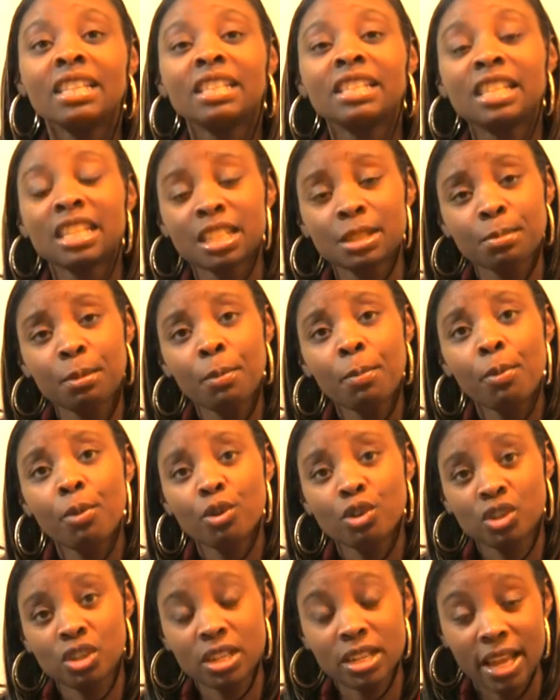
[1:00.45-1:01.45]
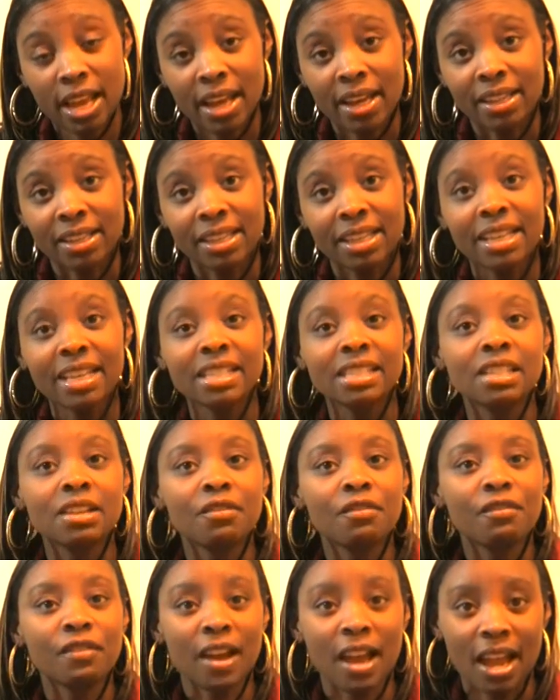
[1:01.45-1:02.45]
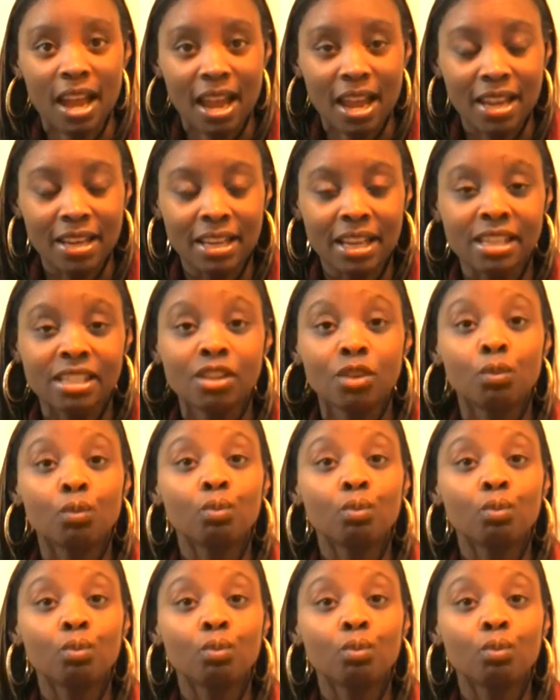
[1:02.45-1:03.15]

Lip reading: Disproportionality is defined as the